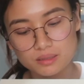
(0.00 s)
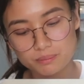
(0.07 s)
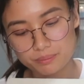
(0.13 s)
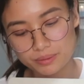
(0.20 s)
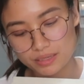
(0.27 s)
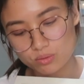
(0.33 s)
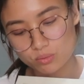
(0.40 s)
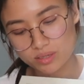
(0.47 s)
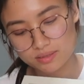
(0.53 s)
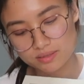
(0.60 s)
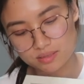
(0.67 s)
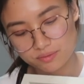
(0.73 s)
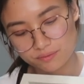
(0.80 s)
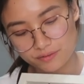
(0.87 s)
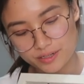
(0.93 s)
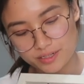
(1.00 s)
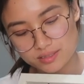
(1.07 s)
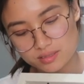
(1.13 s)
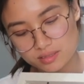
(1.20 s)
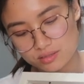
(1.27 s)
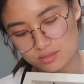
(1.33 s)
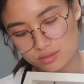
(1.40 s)
the big ones
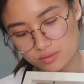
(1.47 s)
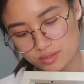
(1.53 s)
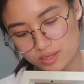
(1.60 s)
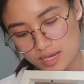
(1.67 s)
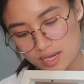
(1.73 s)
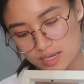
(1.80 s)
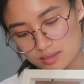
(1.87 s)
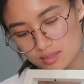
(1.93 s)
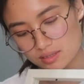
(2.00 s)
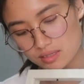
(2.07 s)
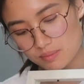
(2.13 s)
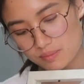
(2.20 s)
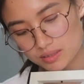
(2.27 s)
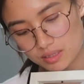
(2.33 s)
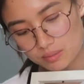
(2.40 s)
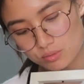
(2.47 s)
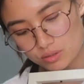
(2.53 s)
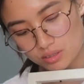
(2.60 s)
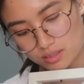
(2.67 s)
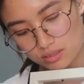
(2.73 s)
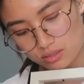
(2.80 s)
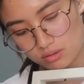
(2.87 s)
first so that hindi
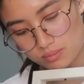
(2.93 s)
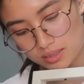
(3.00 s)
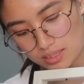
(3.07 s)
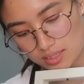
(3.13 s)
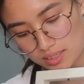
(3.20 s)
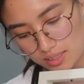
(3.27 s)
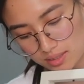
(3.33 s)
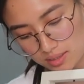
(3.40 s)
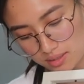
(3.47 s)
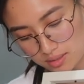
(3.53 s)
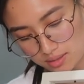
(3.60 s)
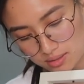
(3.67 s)
matabunan yung maliliit.